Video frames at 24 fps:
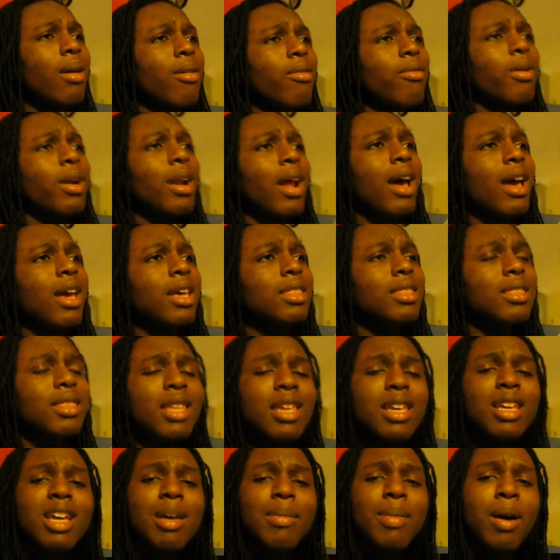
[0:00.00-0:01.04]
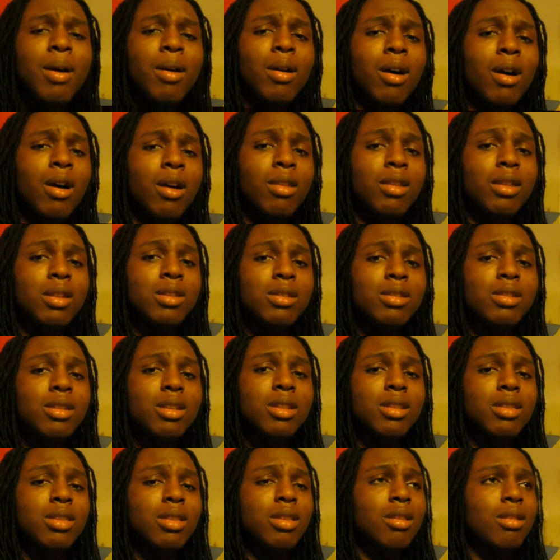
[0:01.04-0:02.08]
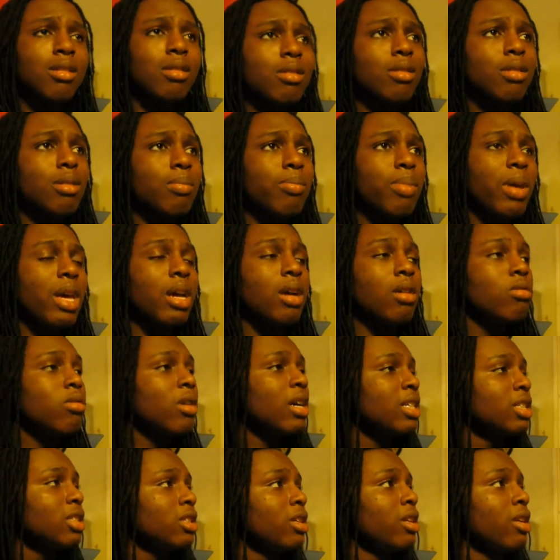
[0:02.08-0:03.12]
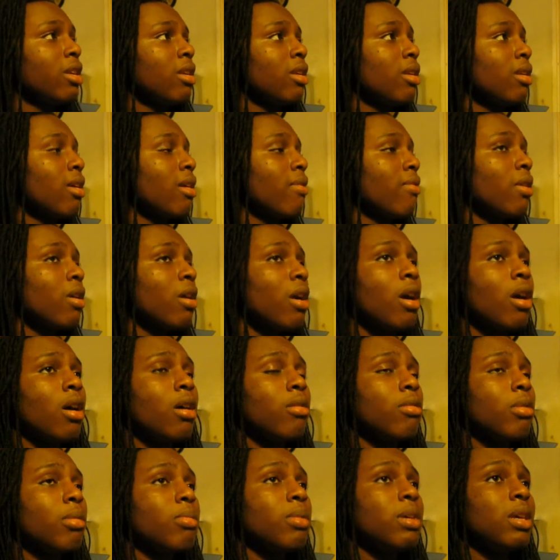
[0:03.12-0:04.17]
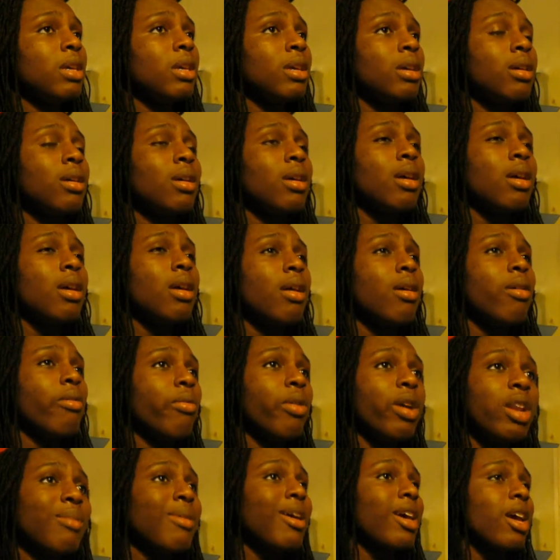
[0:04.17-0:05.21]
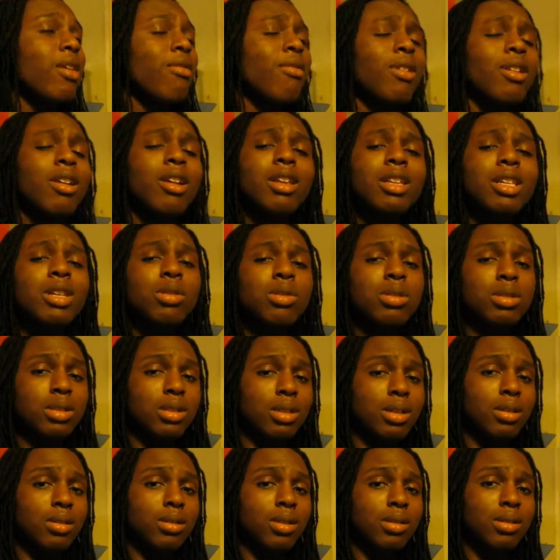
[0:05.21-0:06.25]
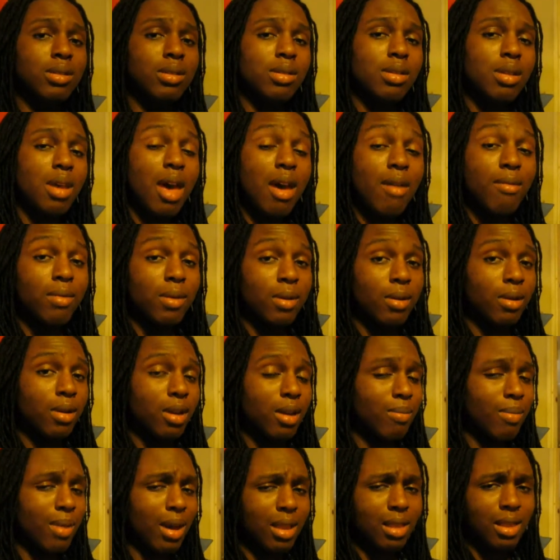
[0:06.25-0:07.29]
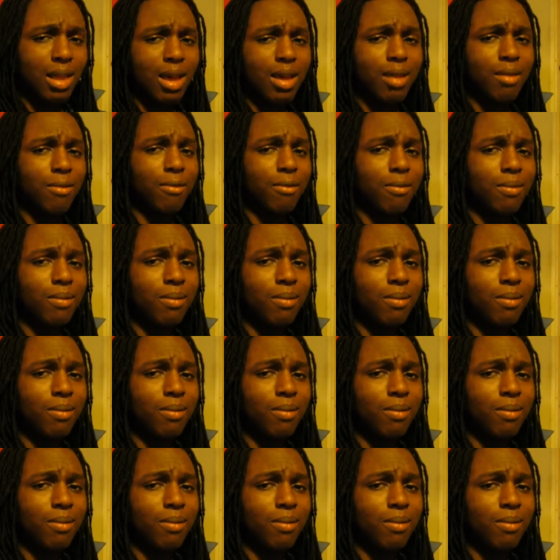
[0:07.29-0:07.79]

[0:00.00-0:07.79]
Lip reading: when I think about all this, the big question of it all will be, when am I ever gonna use this ever in my life?